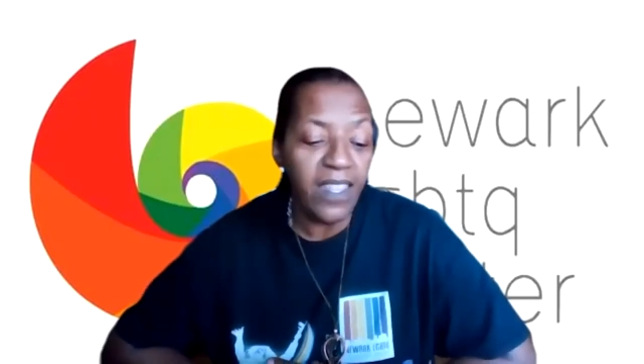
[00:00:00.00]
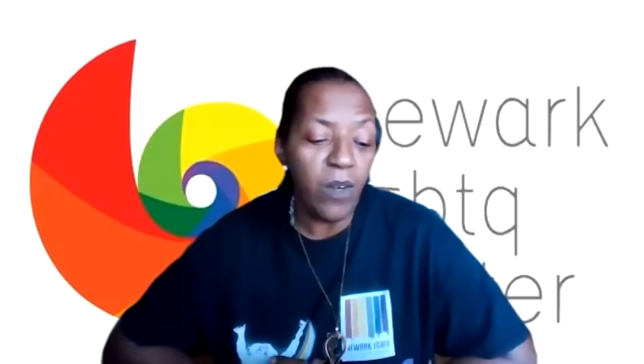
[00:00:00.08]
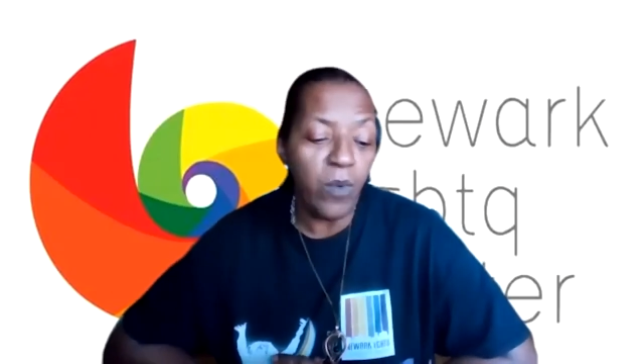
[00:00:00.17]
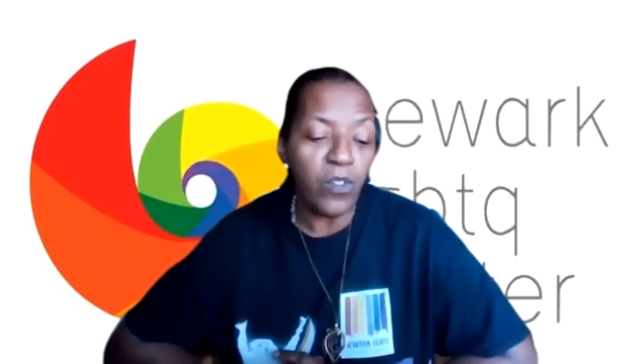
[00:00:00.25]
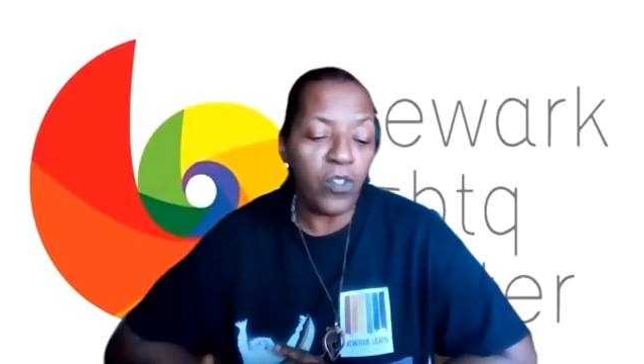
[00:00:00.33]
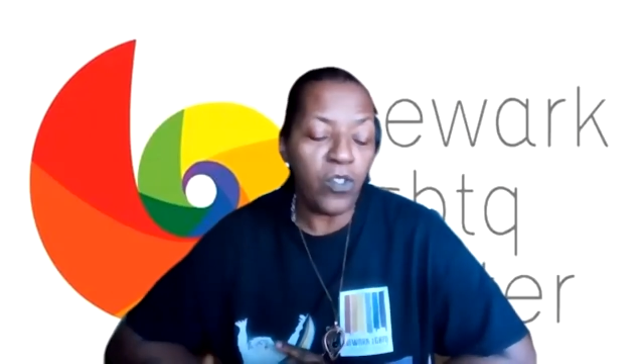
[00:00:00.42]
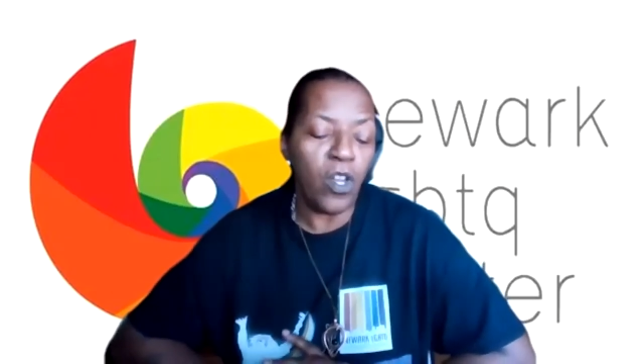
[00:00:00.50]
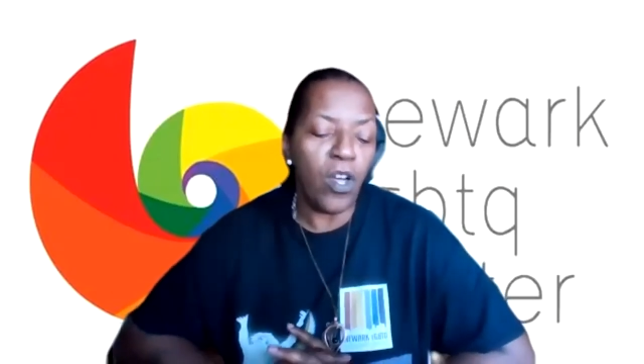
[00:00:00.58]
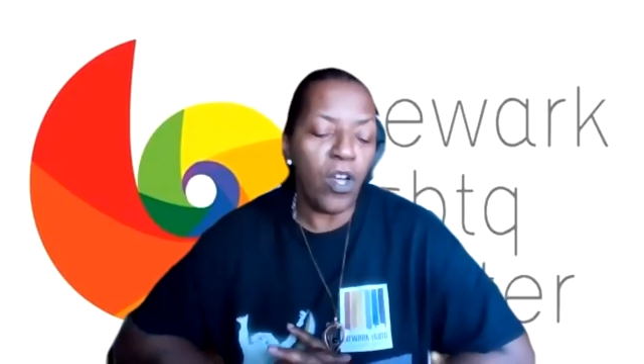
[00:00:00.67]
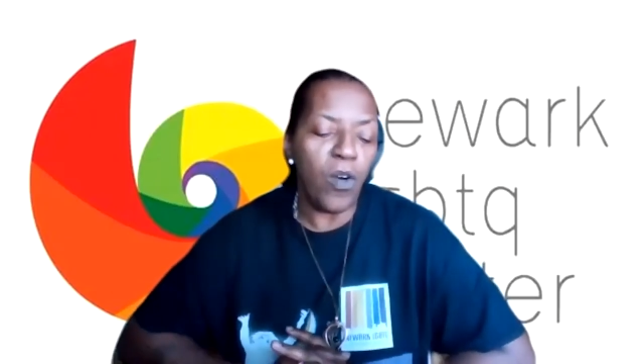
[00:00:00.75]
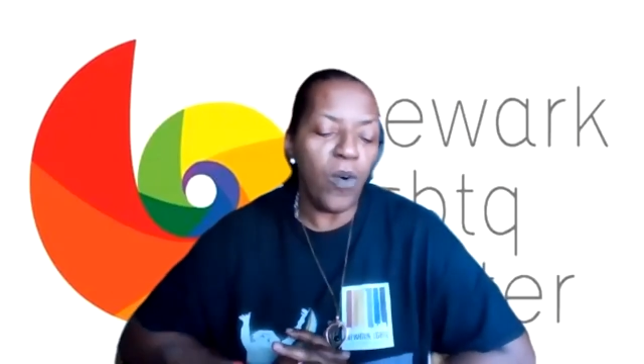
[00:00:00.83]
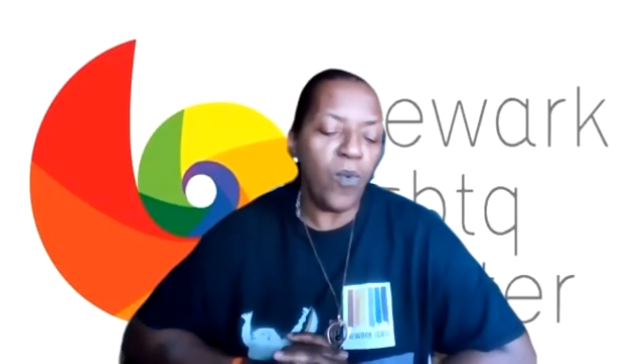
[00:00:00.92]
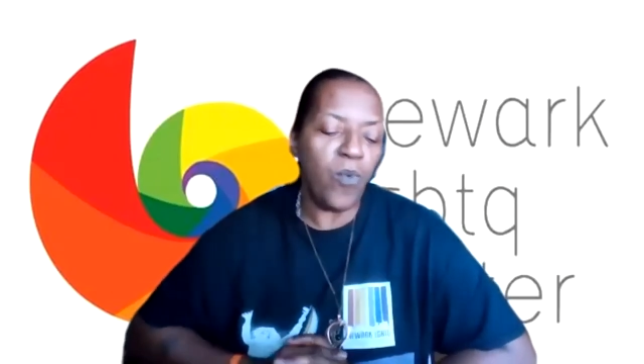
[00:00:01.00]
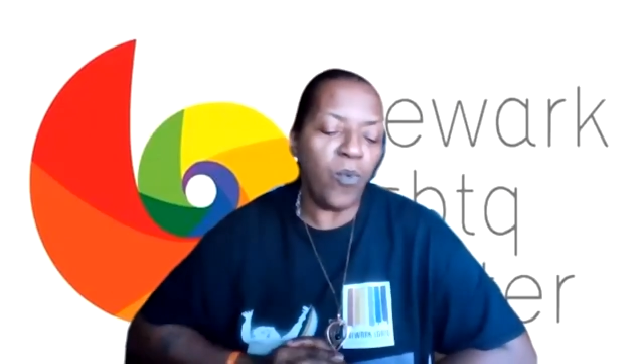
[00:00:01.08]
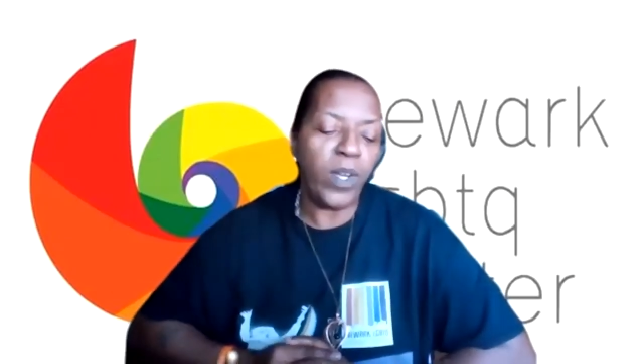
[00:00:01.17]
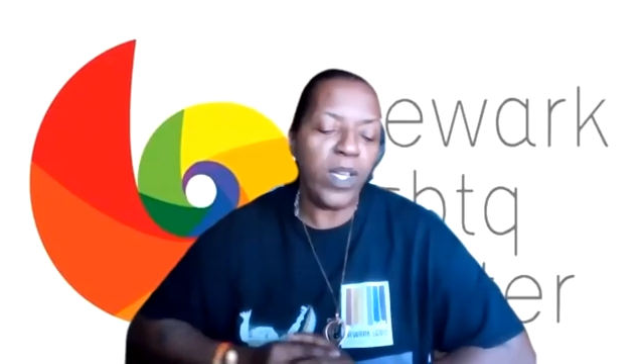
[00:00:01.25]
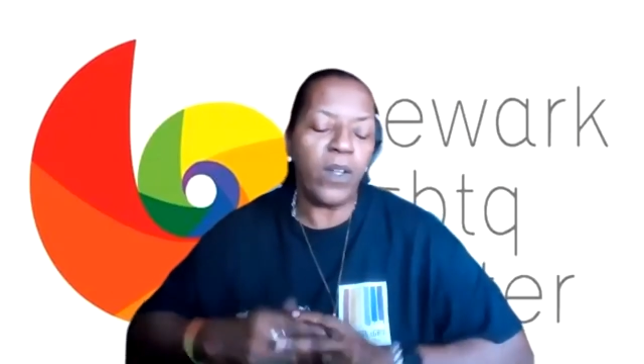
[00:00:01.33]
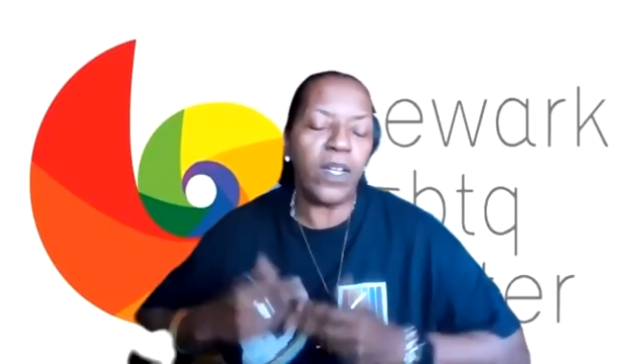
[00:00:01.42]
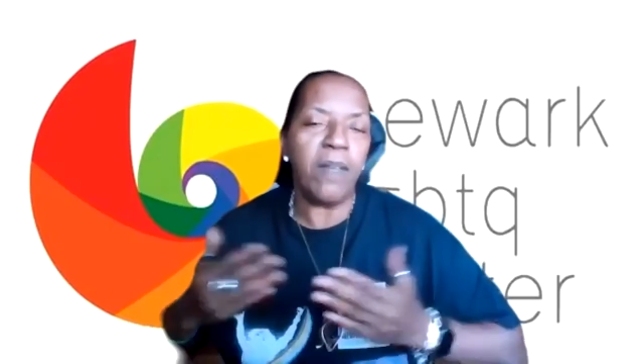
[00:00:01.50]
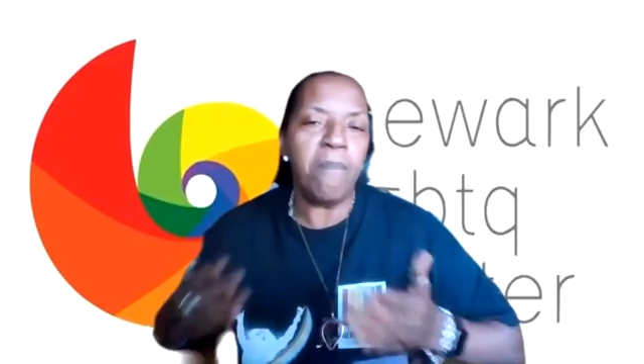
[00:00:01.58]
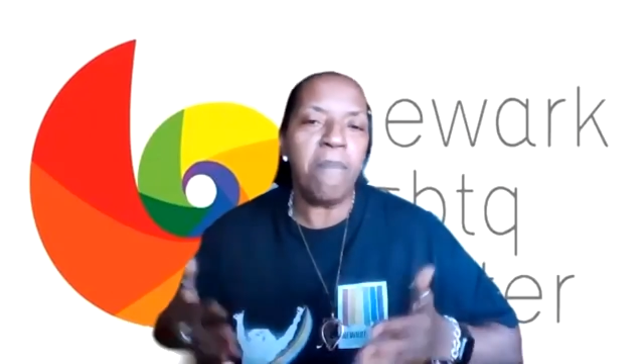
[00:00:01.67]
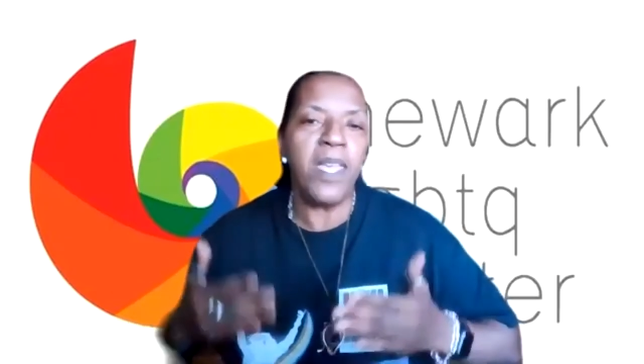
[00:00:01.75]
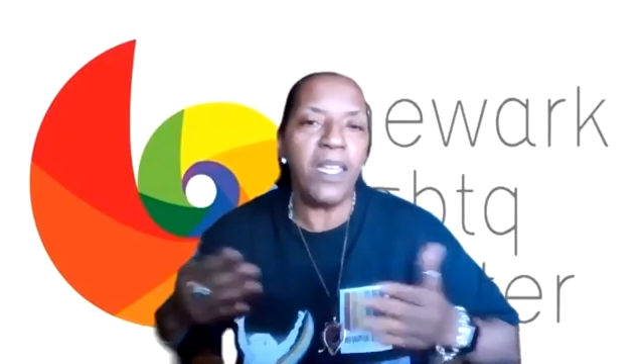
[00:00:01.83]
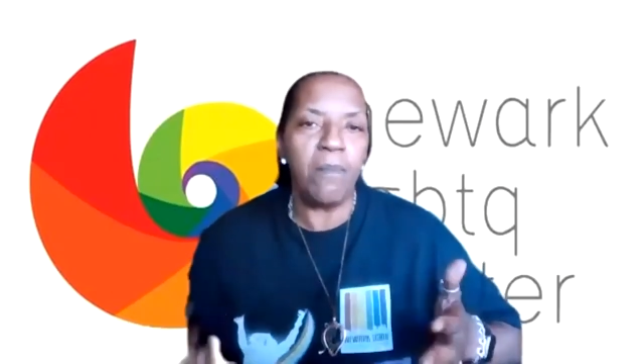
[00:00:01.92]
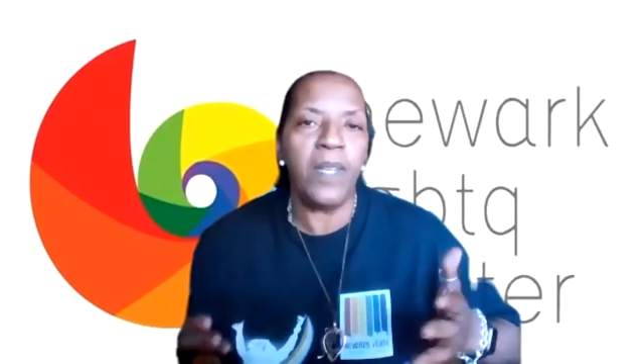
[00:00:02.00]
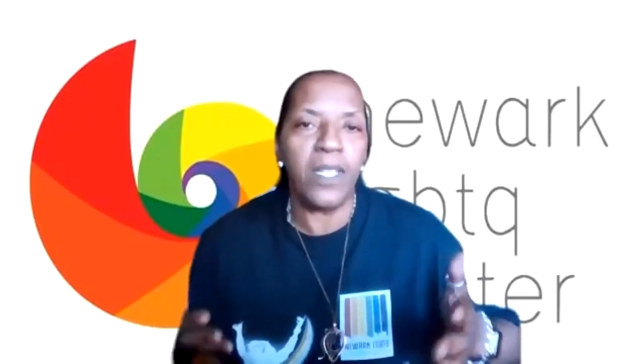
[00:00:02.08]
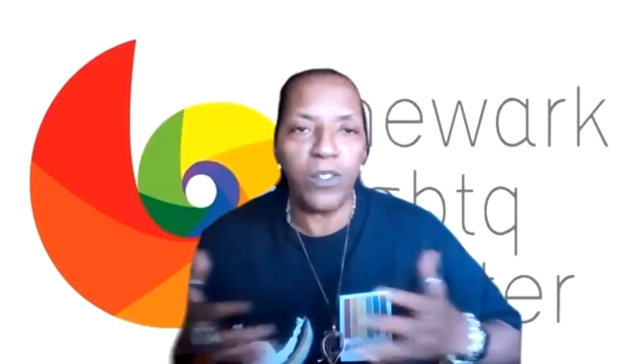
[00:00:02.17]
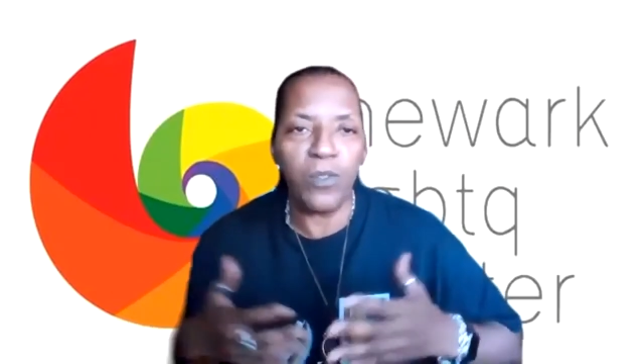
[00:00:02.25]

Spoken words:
there was no real commitment